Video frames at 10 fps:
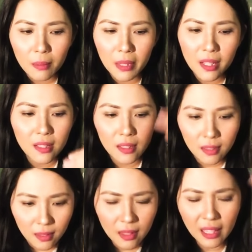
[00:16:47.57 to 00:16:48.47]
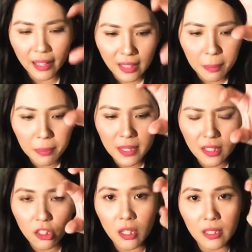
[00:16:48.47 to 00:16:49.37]
because like that
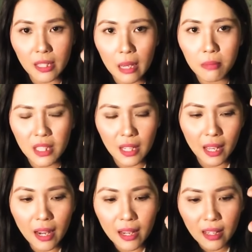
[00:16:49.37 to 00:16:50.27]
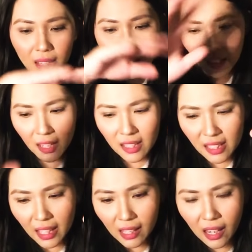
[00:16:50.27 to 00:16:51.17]
position is empty, and then the next
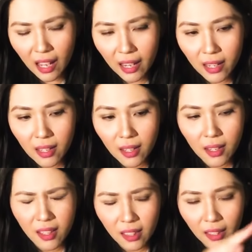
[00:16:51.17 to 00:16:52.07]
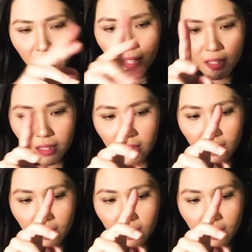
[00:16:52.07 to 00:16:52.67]
in line, the next